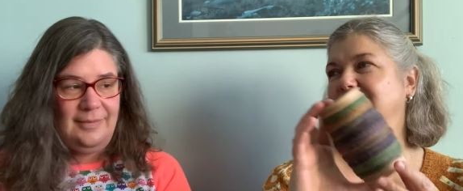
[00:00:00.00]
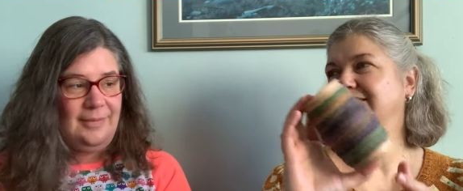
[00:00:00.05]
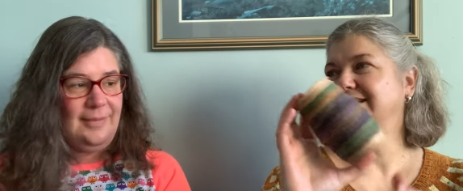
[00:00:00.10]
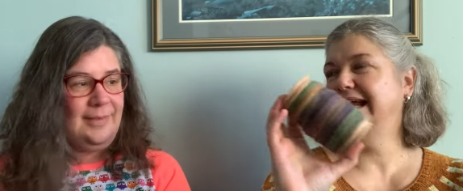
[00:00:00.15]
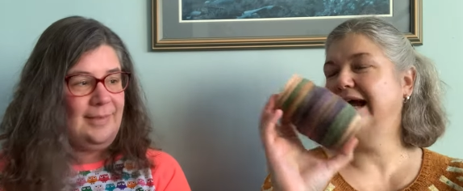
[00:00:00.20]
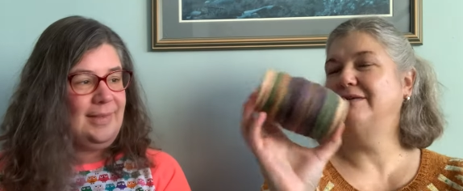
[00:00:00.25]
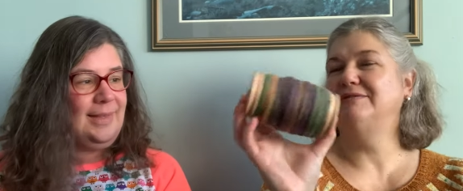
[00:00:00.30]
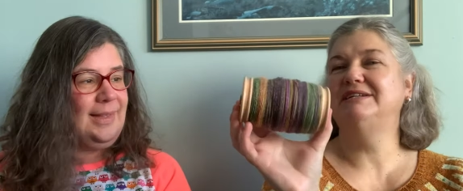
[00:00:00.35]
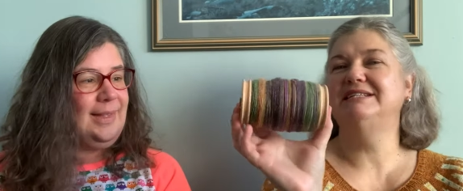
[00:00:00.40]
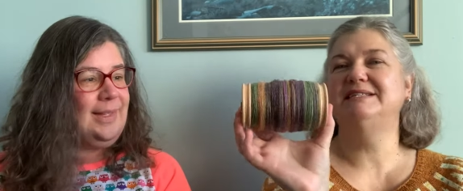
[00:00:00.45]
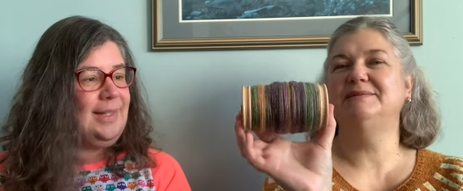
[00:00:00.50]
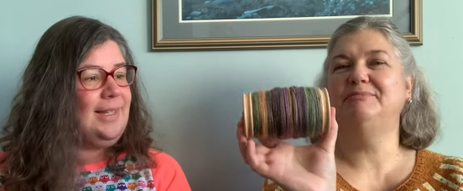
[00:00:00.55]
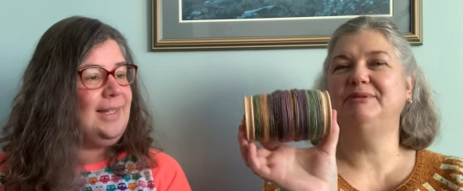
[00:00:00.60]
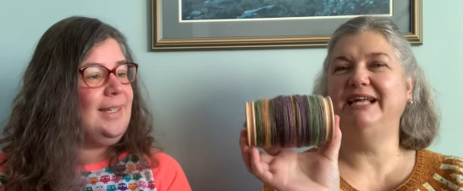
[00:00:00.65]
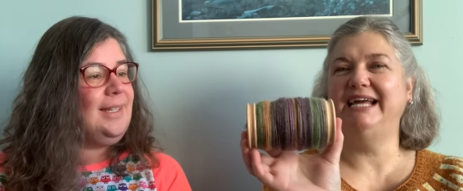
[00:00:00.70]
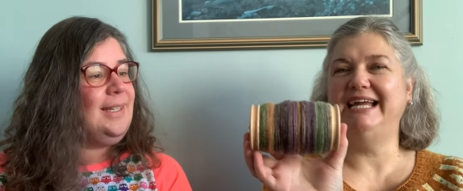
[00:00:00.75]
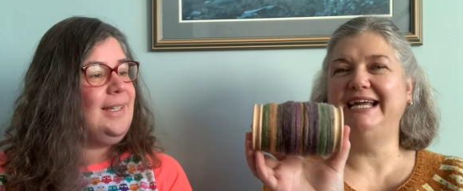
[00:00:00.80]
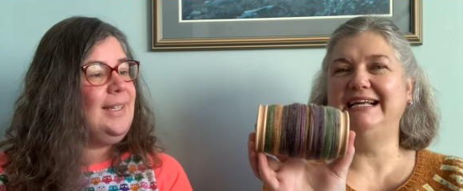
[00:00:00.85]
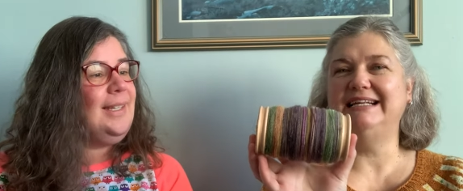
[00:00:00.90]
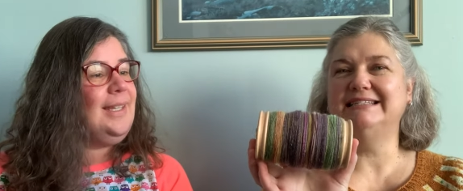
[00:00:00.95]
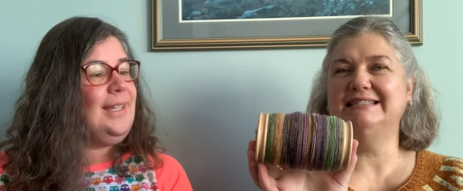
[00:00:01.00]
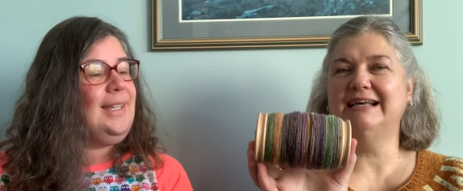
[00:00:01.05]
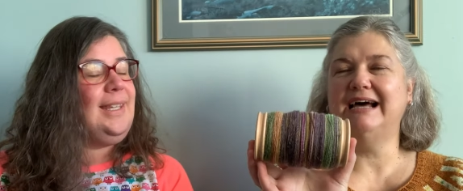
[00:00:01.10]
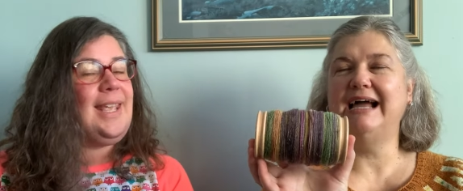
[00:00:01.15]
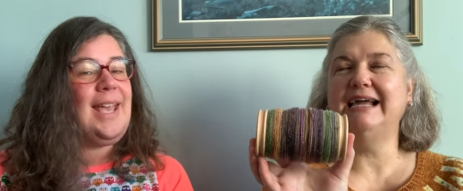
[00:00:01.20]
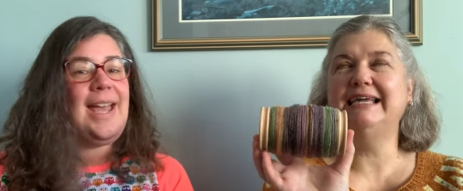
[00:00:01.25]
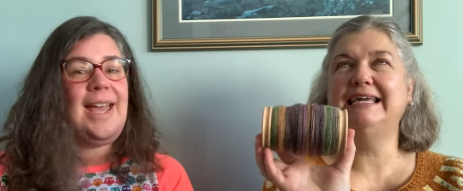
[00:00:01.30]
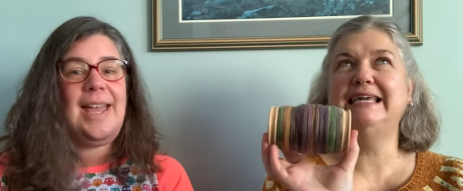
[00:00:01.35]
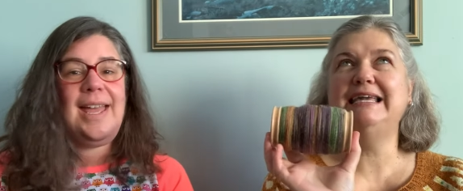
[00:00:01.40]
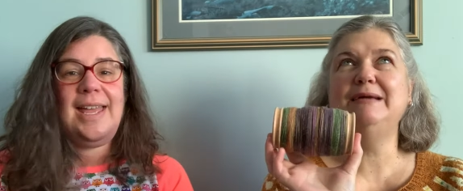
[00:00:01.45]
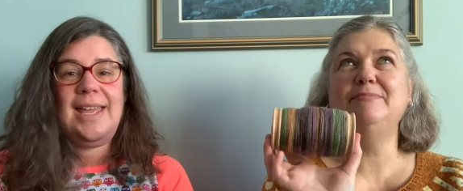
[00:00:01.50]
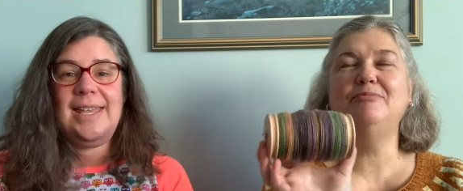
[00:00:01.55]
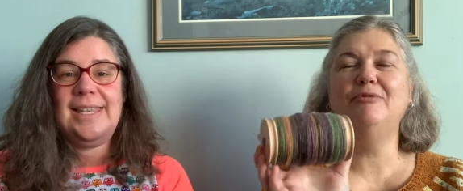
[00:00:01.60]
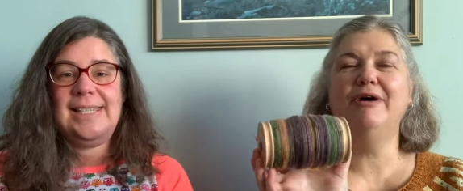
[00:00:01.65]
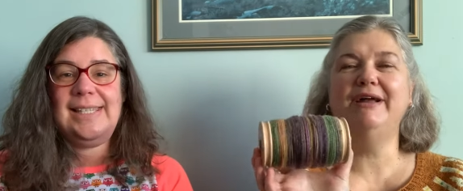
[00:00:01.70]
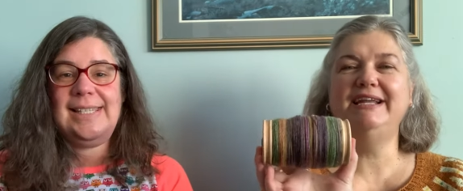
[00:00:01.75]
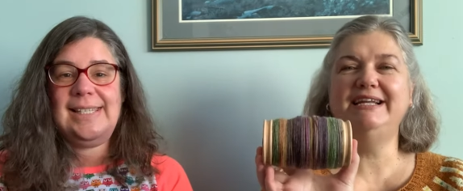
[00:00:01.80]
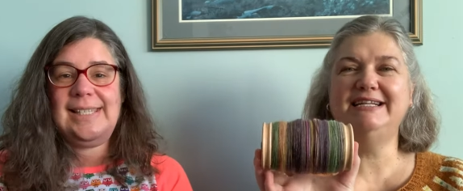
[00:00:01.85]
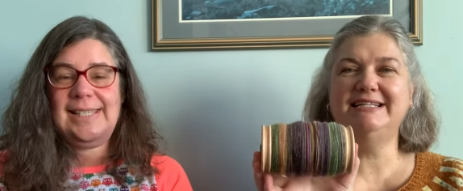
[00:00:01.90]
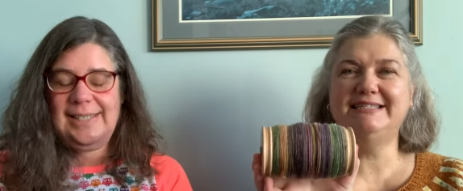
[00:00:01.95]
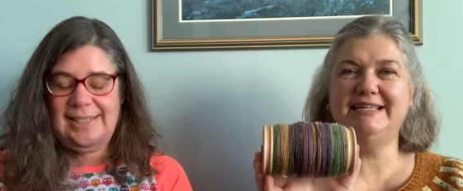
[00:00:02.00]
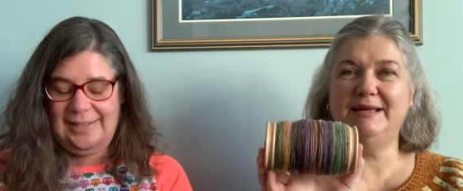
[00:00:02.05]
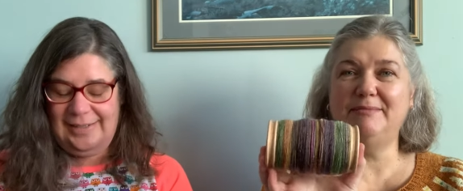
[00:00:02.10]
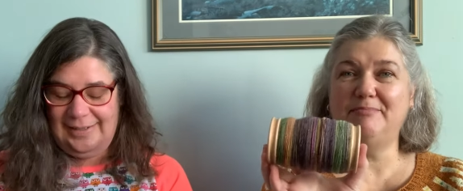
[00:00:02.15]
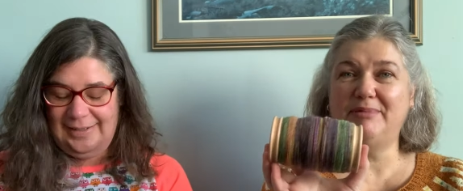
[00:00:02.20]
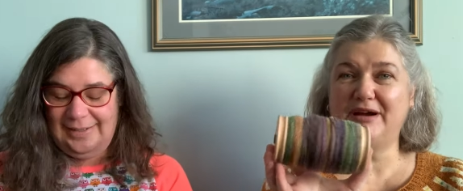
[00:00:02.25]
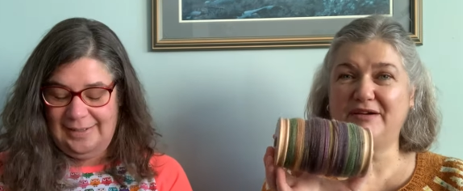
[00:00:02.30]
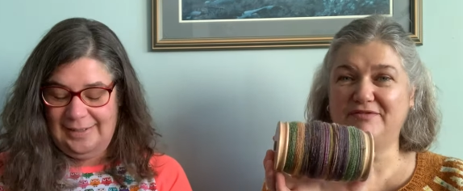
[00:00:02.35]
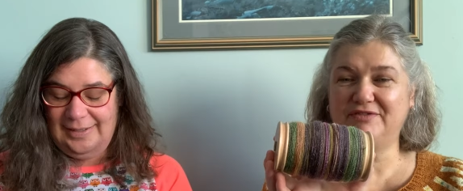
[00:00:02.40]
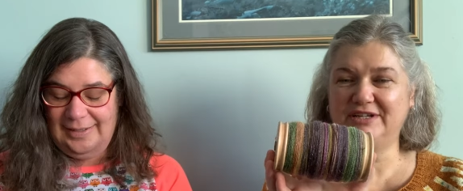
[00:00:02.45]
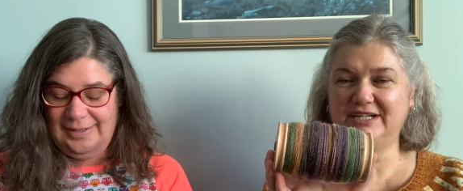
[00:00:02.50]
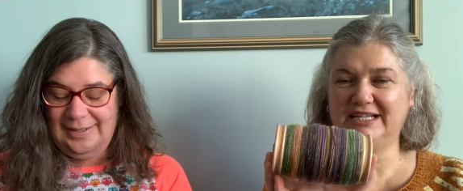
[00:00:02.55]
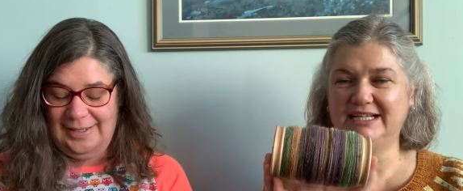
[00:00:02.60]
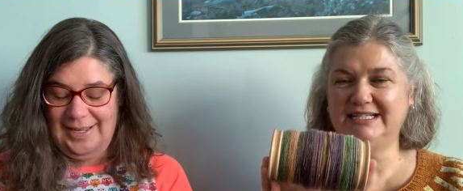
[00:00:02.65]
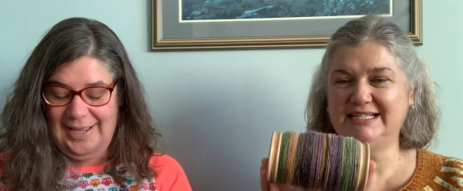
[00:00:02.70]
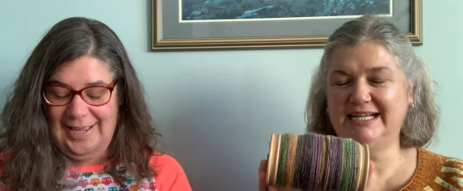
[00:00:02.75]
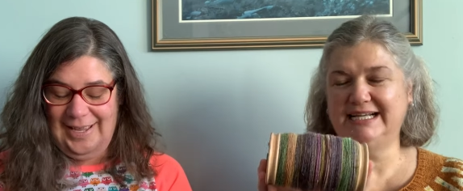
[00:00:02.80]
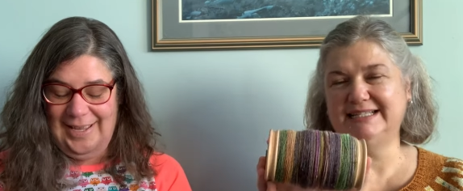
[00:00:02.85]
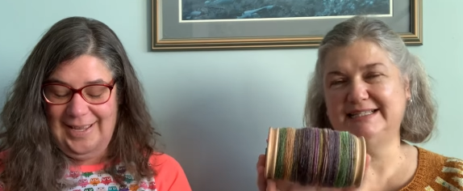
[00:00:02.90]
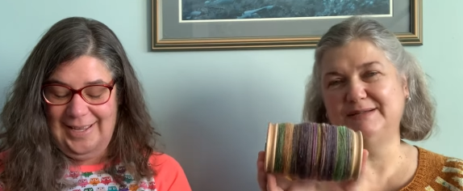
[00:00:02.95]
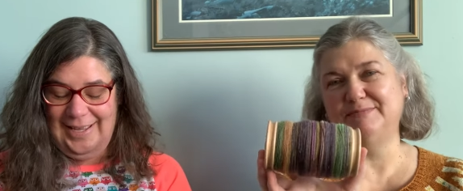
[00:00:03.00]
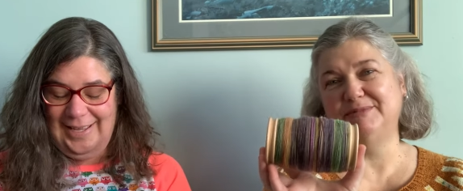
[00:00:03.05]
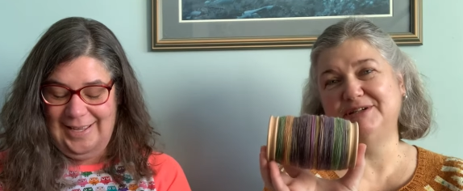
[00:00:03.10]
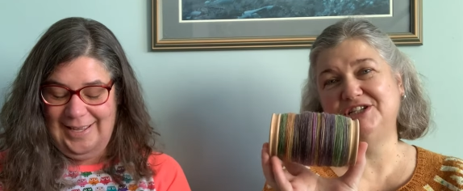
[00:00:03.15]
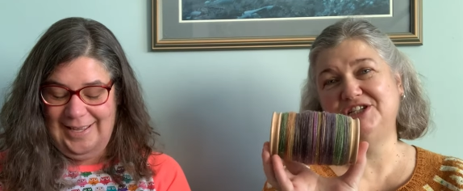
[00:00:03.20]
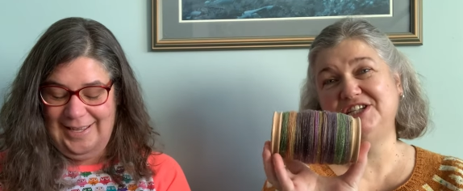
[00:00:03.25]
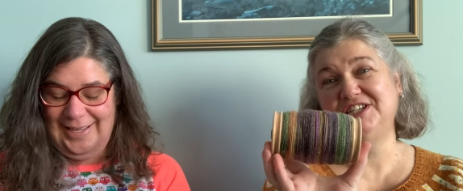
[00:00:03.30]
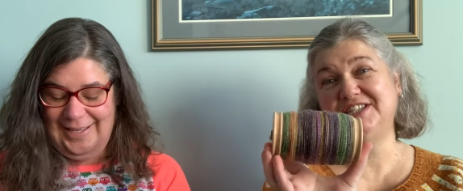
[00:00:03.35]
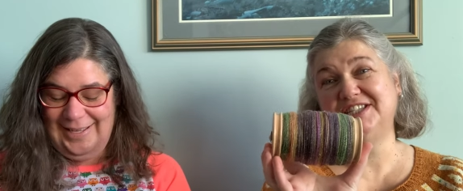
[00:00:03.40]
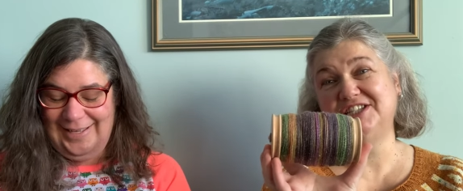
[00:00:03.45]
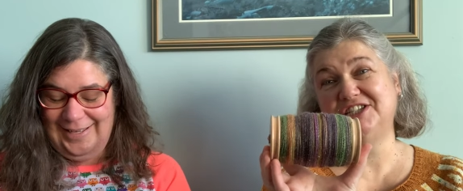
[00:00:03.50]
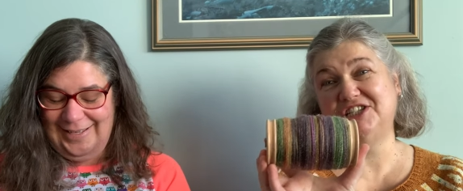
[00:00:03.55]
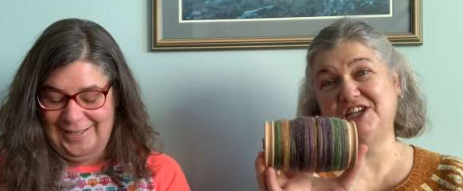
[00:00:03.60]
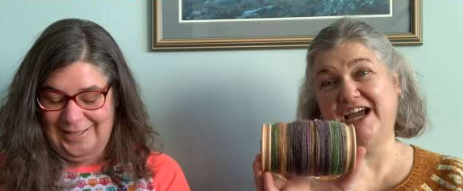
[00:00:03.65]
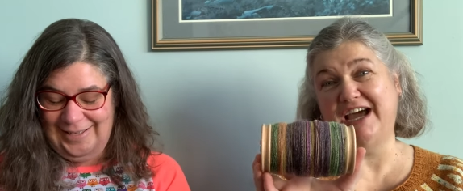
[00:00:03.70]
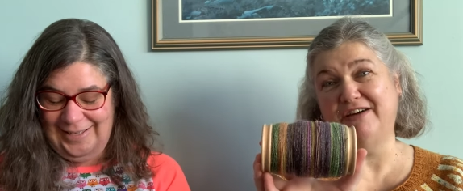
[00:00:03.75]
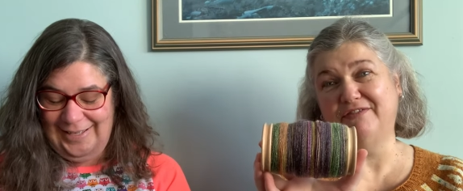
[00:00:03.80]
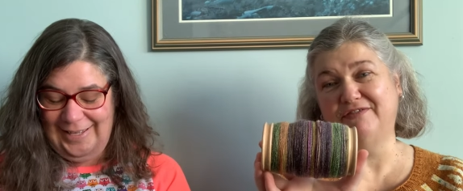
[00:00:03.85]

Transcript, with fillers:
Speaker 1: Countess Ablaze. Yes. I keep wanting to say Barefoot Contessa, but she's a chef.